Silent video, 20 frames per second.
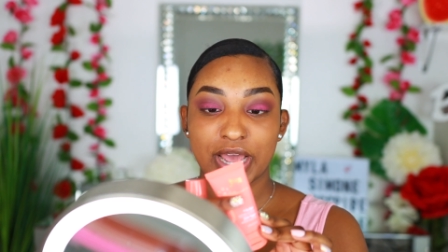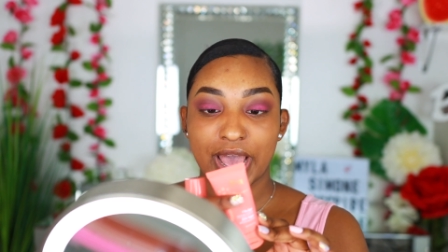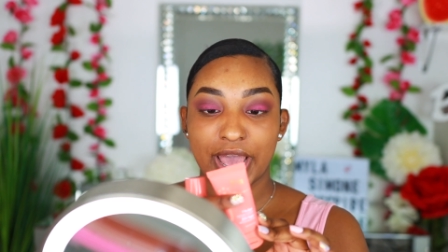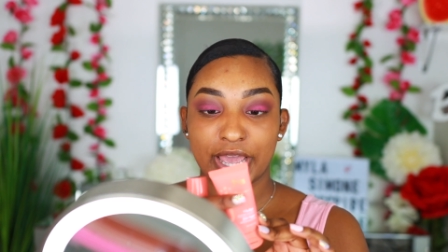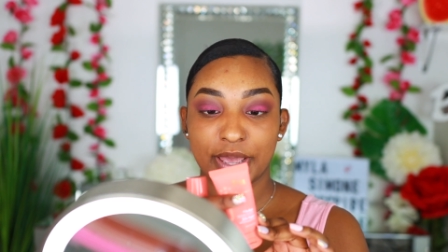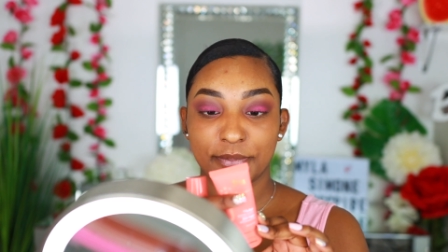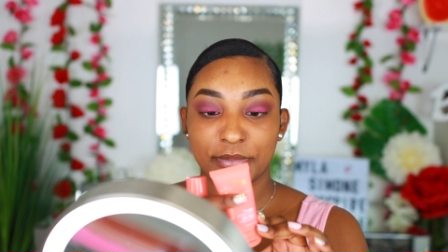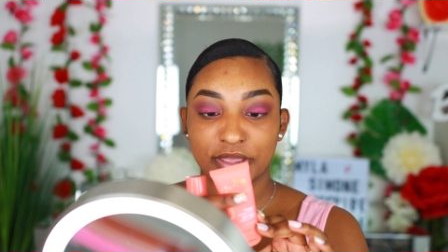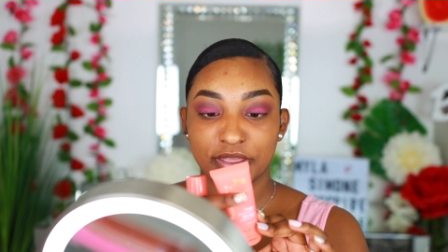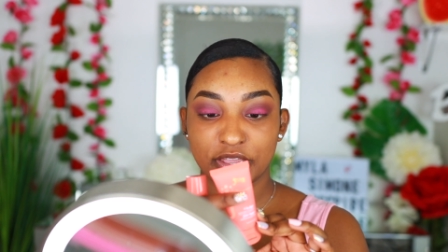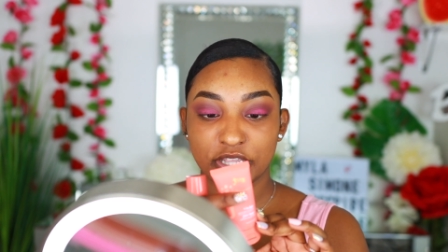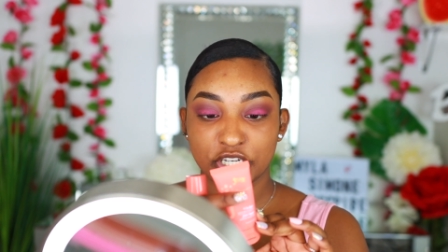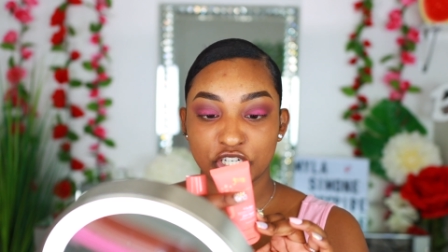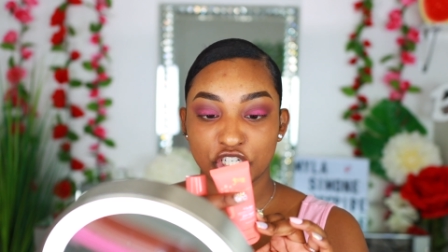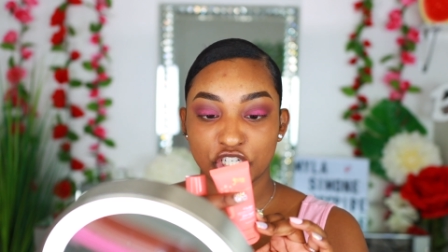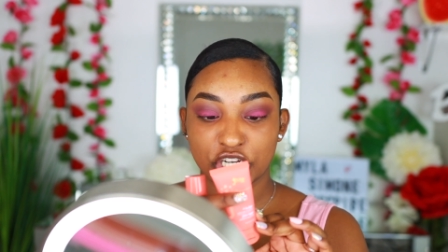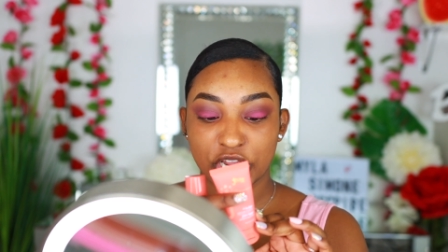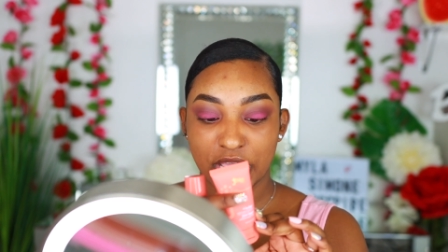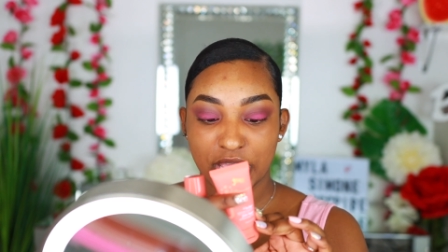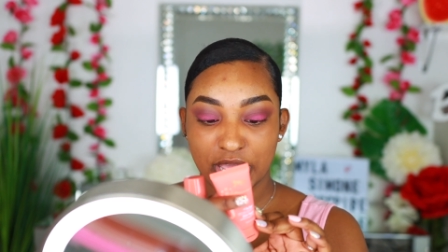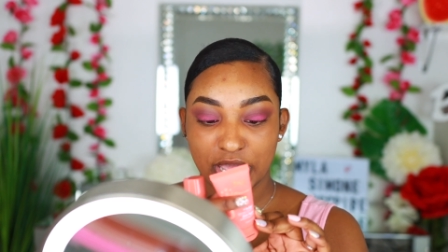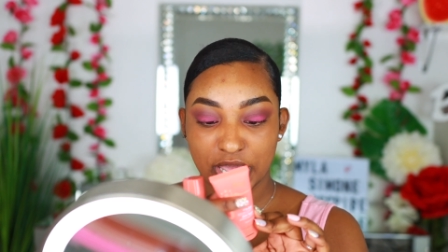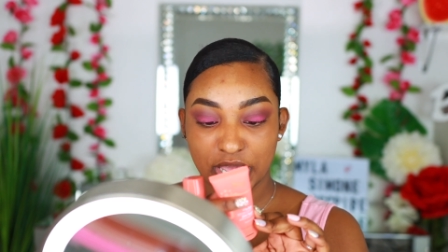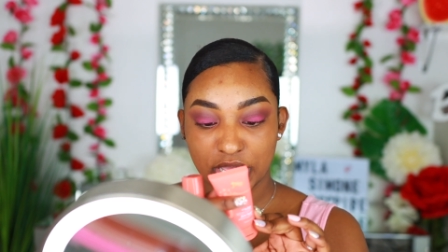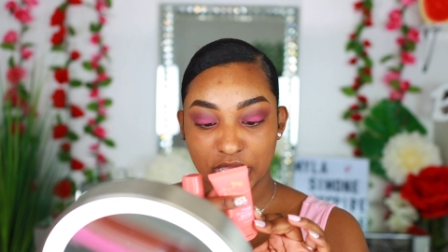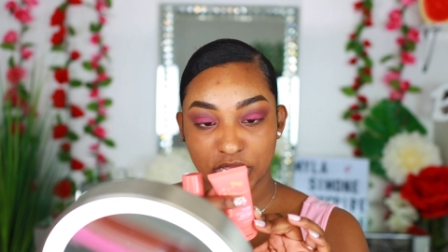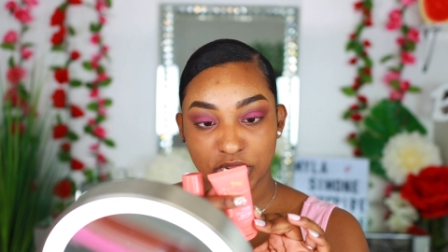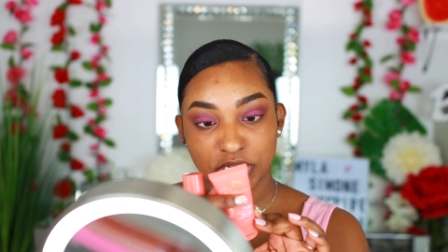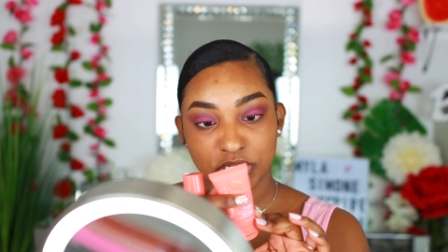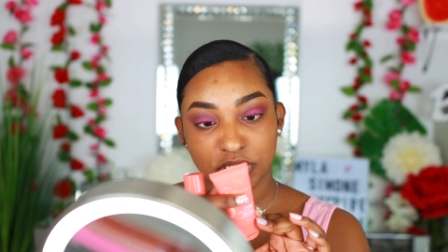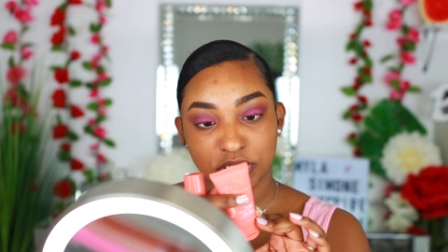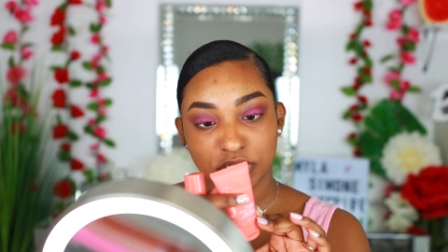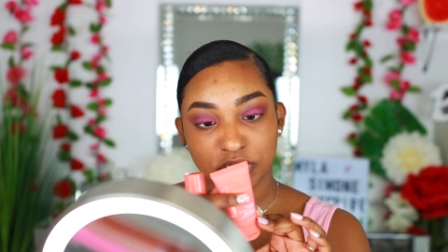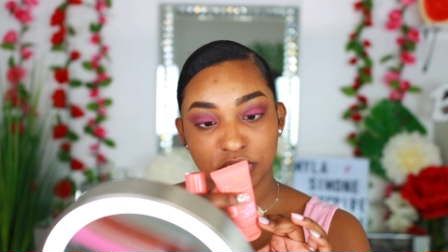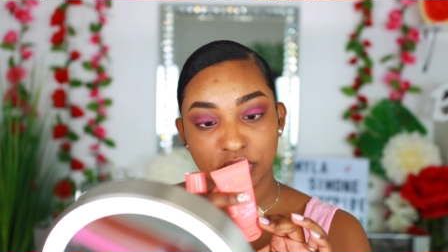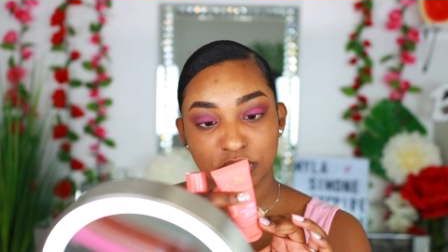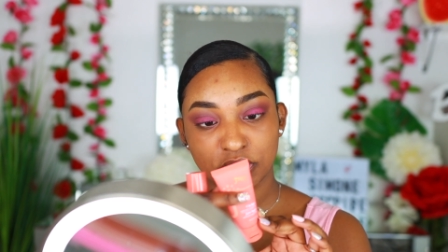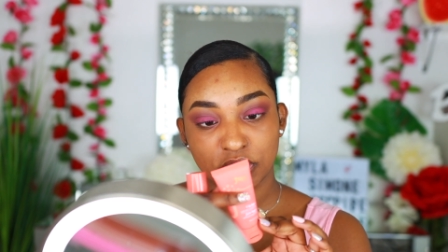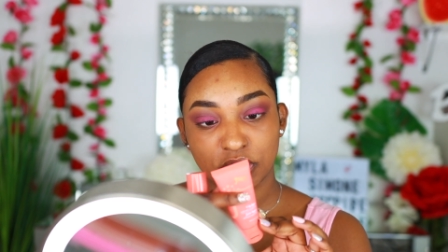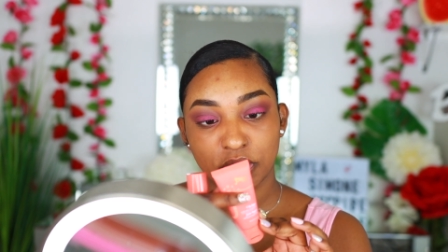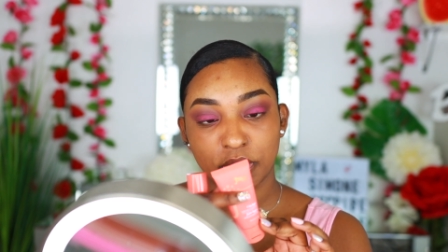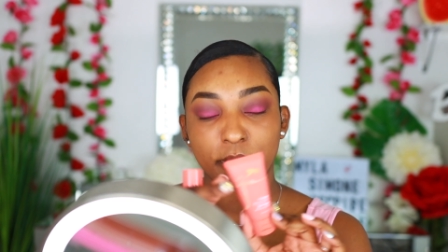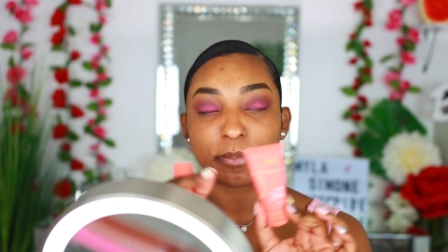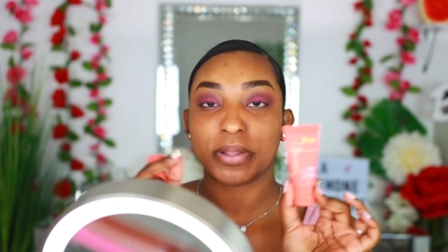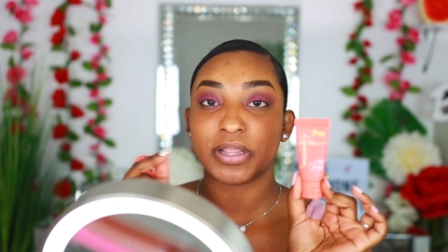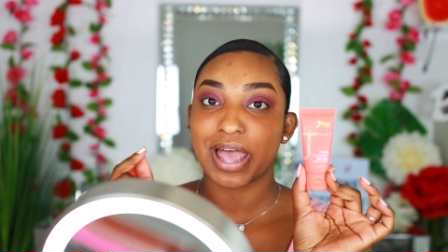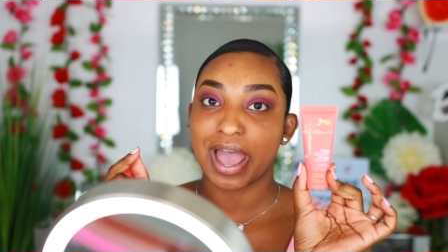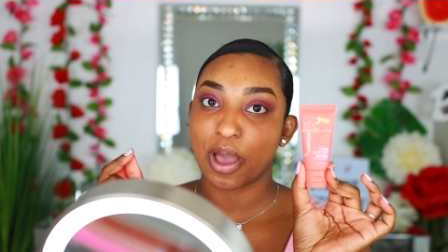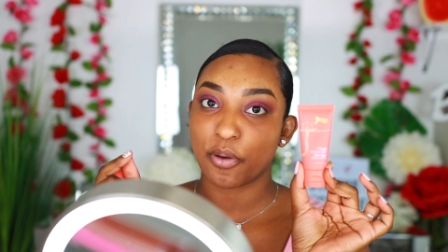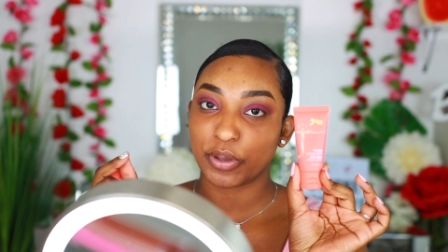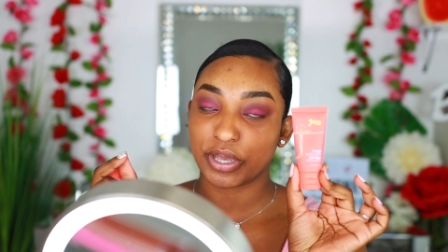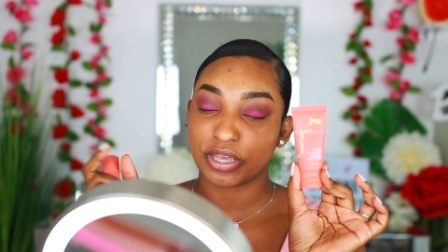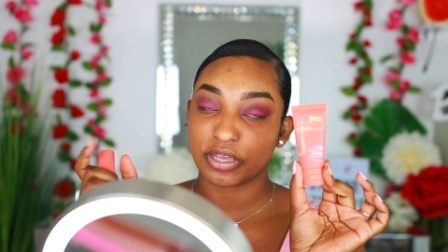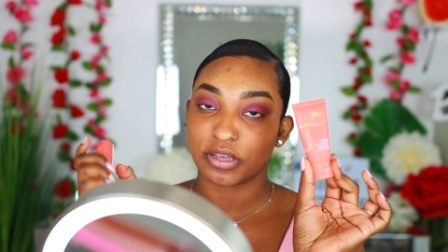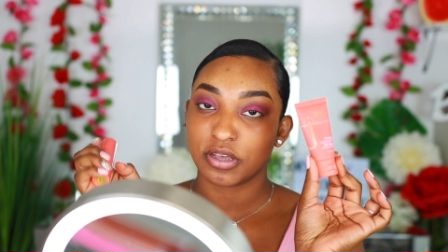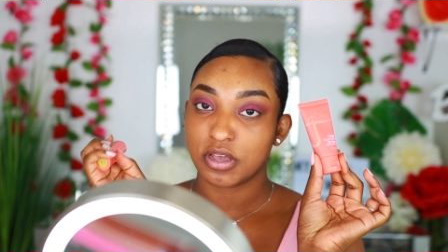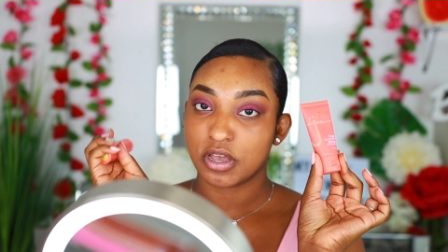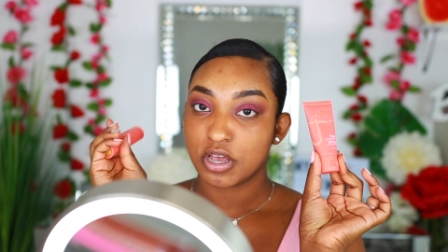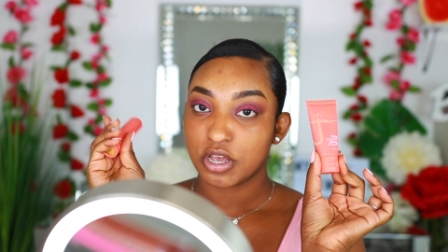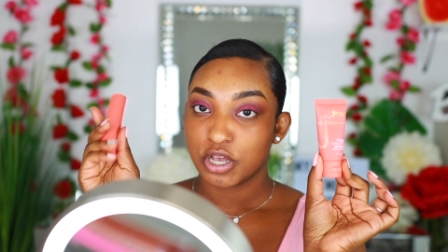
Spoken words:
I am in the shade Malawi.